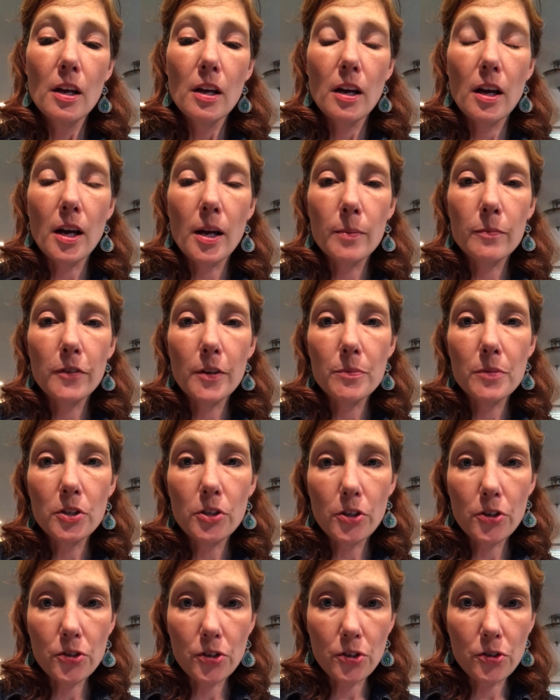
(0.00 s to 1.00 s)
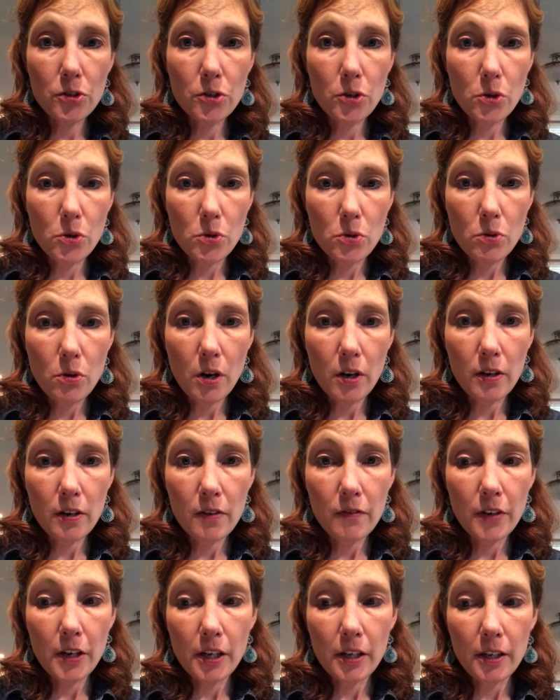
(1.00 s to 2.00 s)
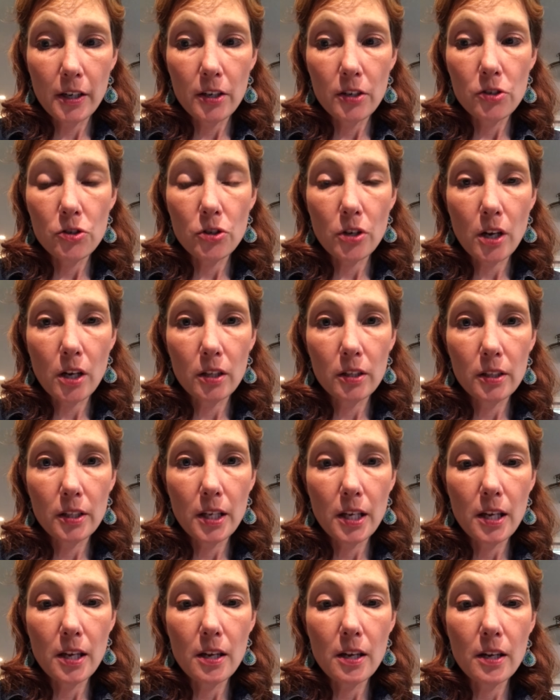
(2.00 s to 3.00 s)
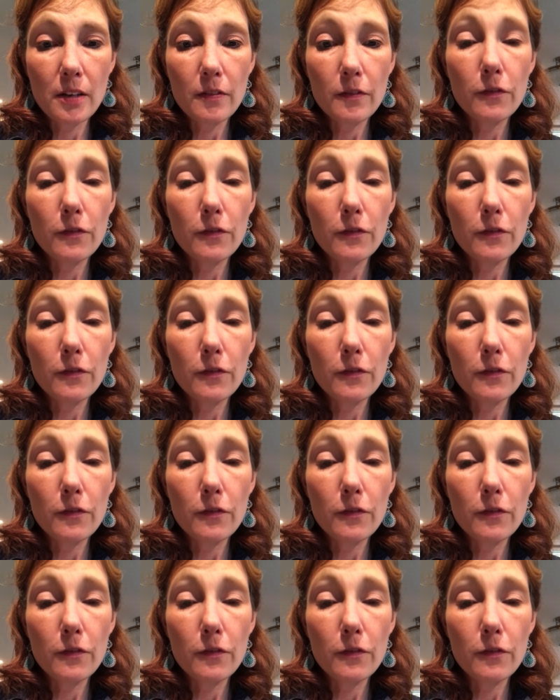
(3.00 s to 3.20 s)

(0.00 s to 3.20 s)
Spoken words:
from the nurses who are very strongly